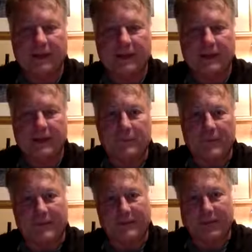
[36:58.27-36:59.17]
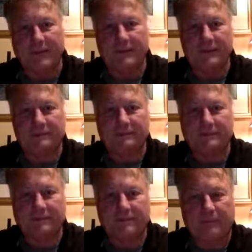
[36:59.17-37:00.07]
I want to thank you.
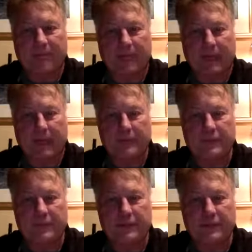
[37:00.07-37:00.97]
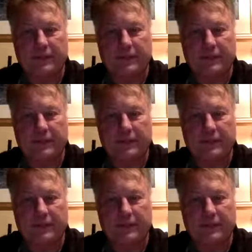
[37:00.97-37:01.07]
I appreciate